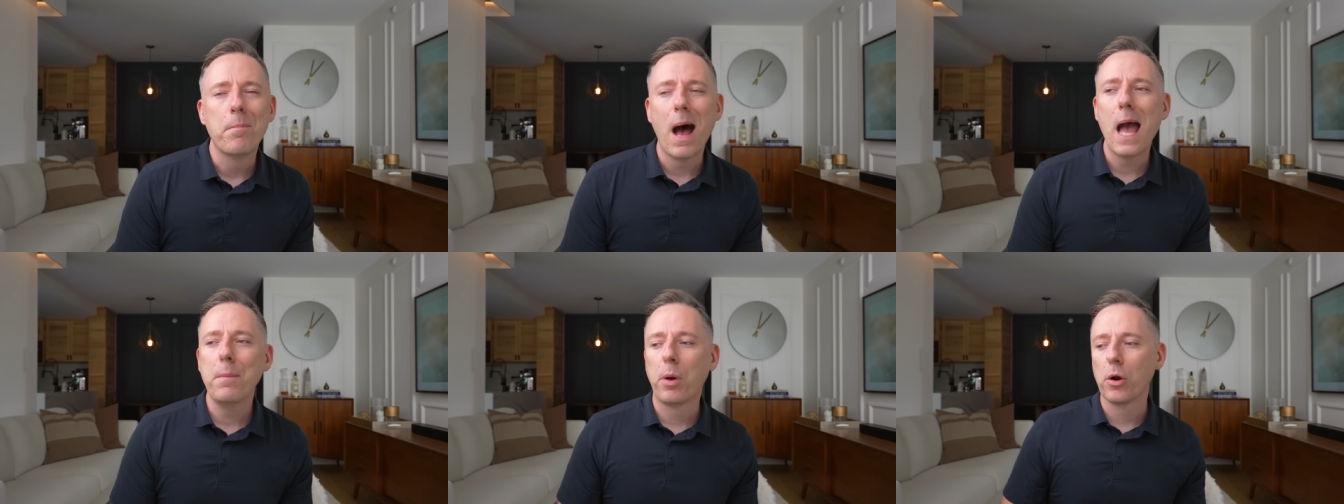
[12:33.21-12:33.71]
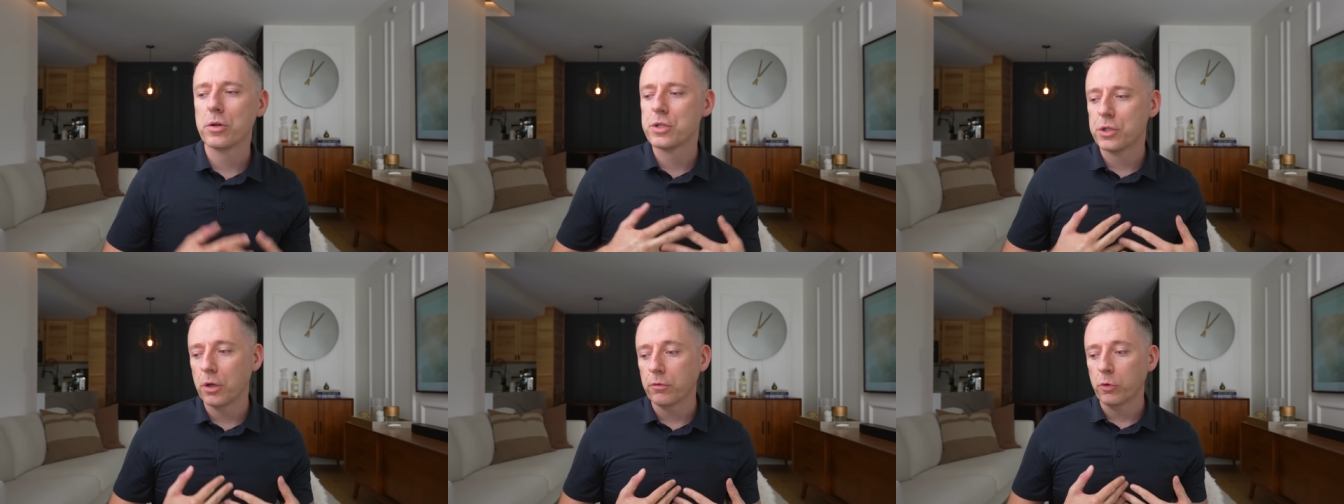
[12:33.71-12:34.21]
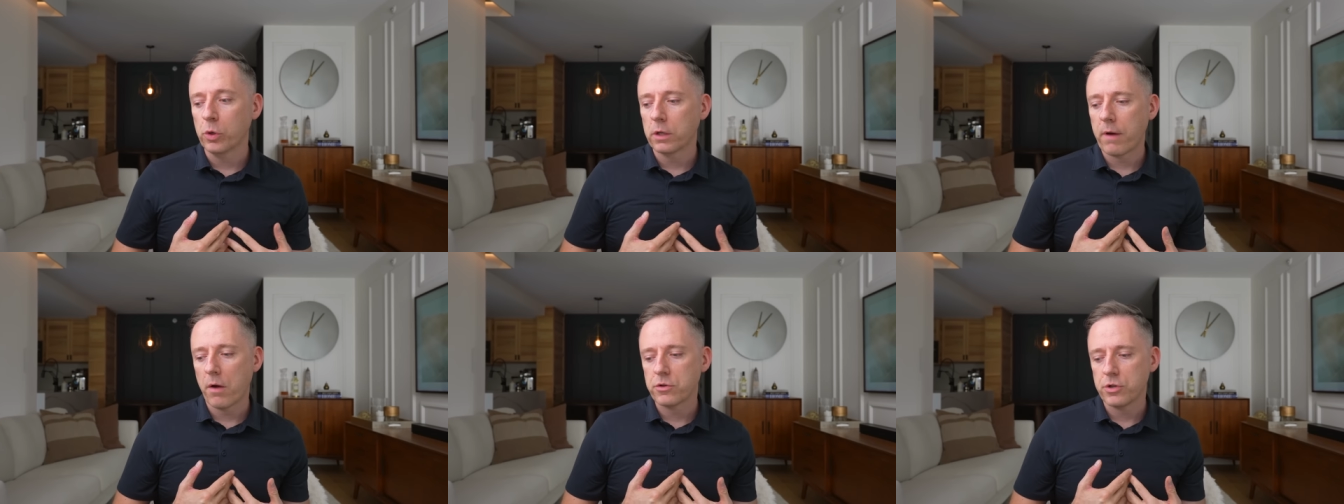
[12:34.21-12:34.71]
My personal rule
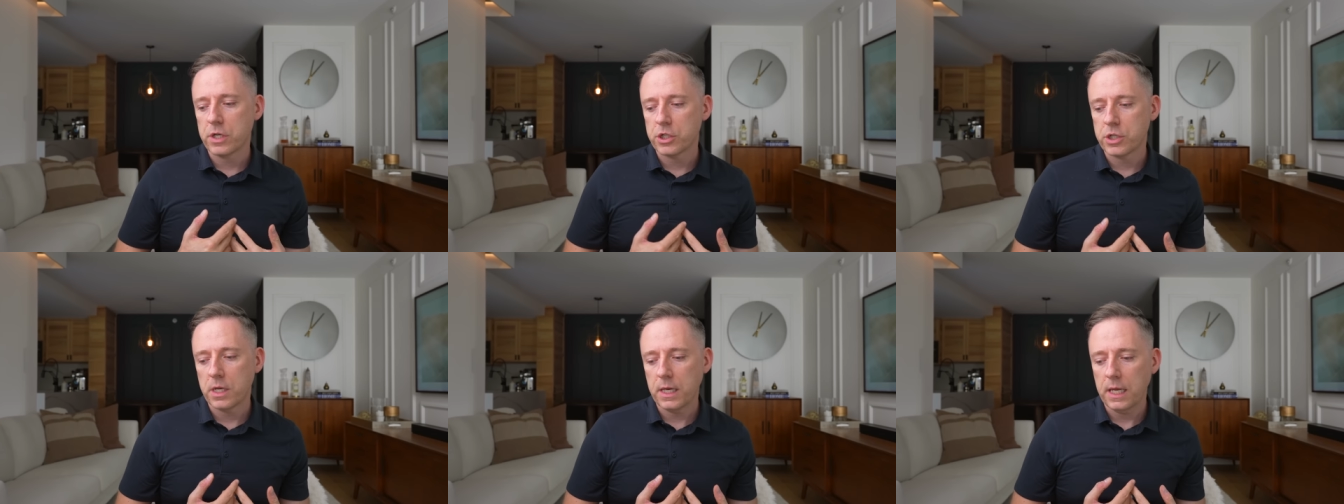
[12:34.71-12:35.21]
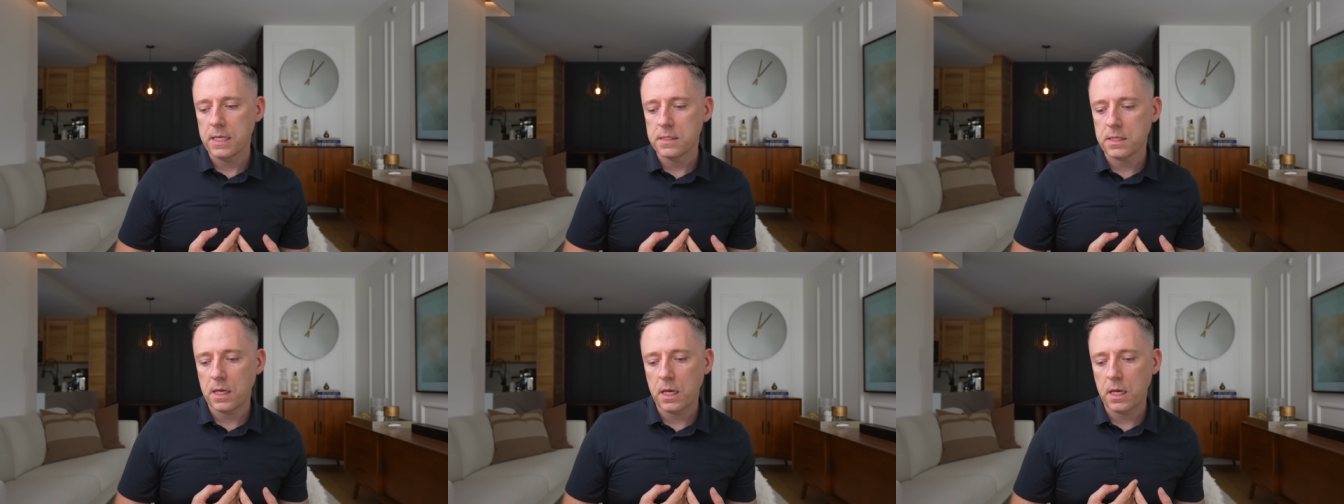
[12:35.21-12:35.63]
around tradition is